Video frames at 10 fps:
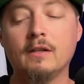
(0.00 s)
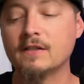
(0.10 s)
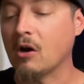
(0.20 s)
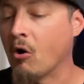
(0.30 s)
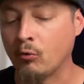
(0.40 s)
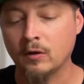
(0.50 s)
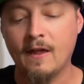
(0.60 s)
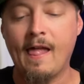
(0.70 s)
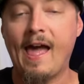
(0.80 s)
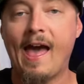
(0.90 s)
This
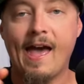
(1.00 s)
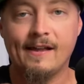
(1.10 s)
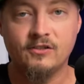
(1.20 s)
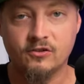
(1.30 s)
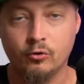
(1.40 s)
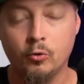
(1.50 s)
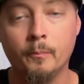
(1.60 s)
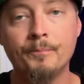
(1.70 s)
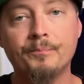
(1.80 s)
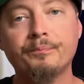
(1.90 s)
only adds to